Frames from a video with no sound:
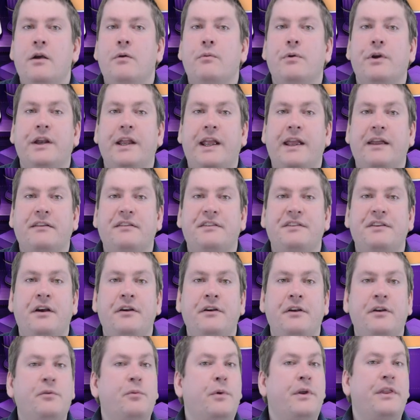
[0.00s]
We're going to get
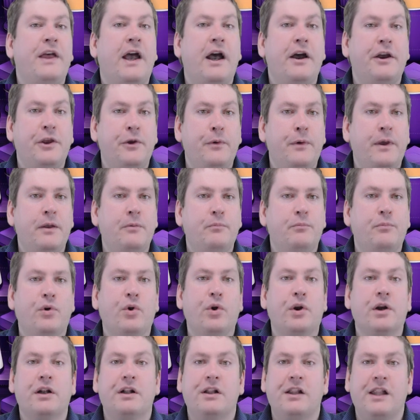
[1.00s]
started with how you import